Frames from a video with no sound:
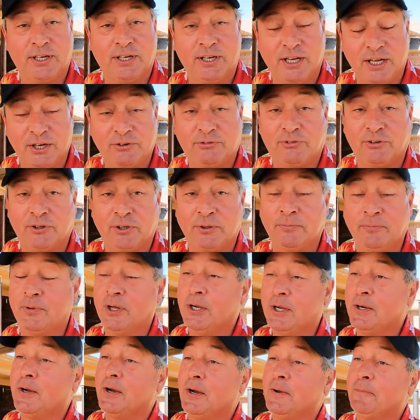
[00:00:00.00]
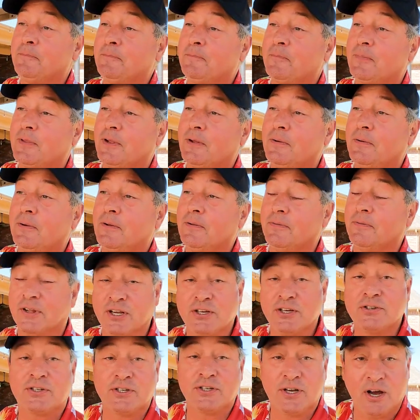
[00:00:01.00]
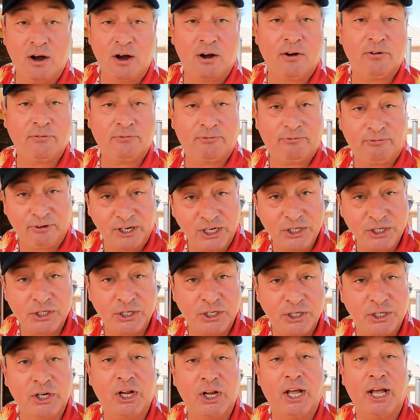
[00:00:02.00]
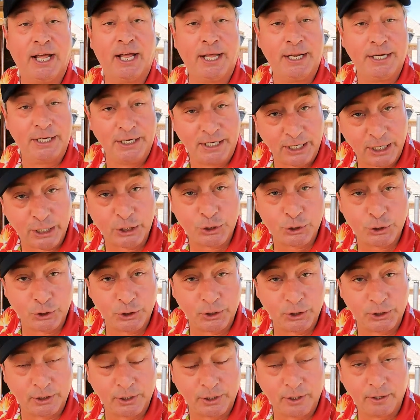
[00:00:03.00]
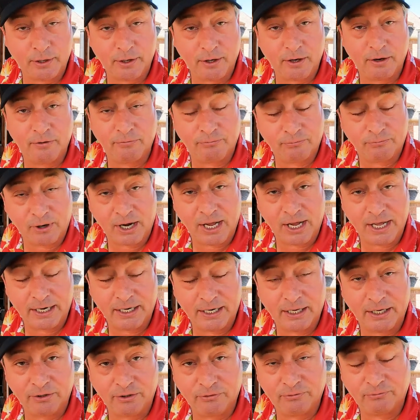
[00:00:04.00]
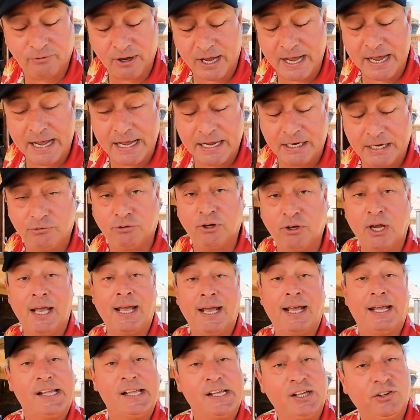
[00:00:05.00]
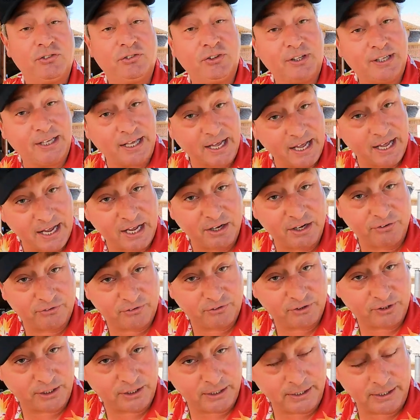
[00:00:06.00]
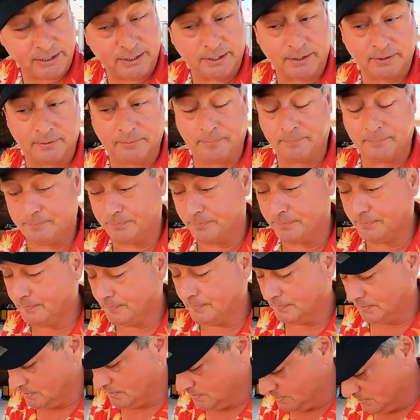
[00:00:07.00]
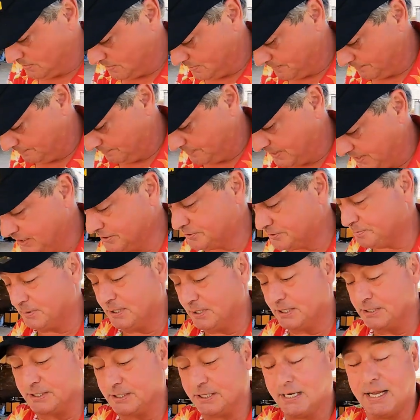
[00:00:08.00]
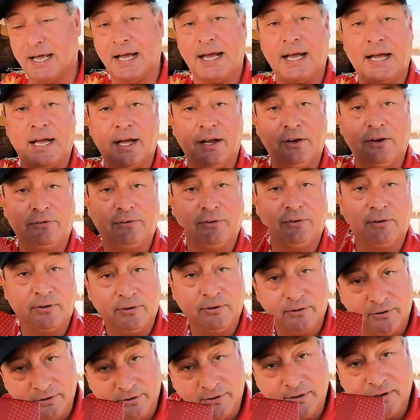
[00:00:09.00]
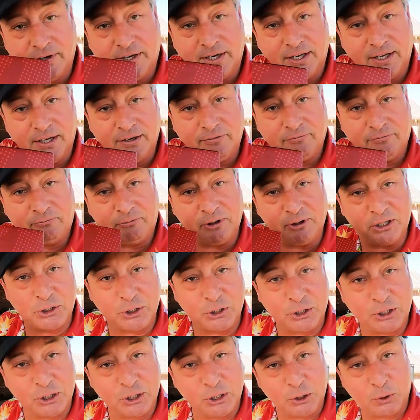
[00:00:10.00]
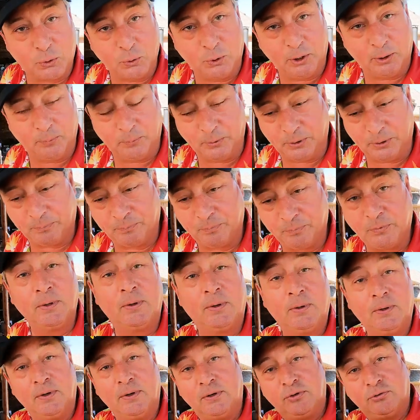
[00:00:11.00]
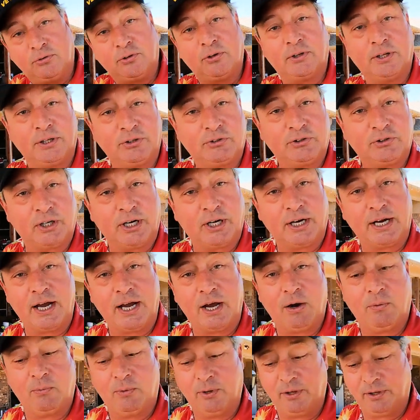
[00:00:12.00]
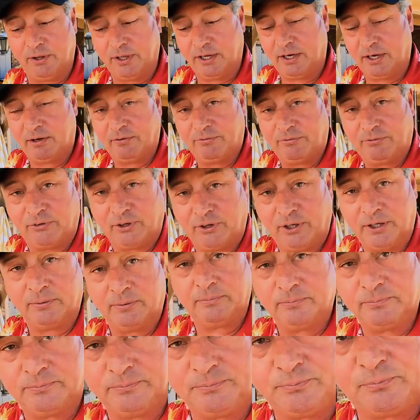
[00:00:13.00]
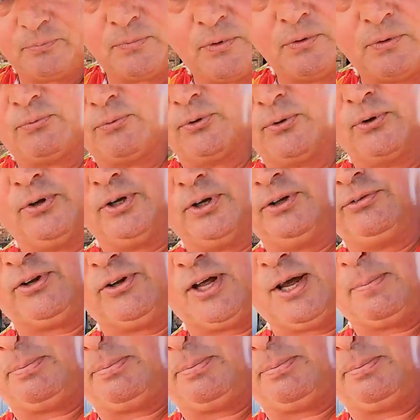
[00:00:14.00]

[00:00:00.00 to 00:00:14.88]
edition, this Gone Fishing edition of Friday's Finds, is Kast King. They specialize in fishing equipment. So let's check out what they have sent for this